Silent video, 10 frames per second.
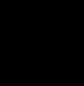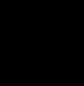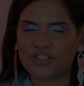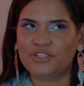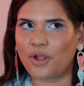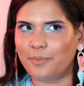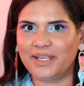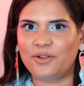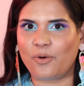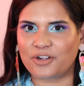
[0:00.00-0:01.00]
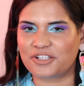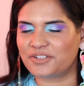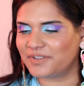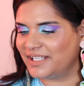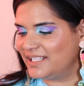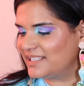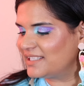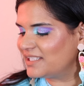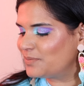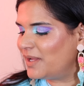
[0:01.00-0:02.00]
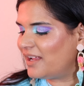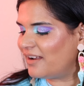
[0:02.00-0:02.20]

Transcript: There's so many gorgeous releases this week.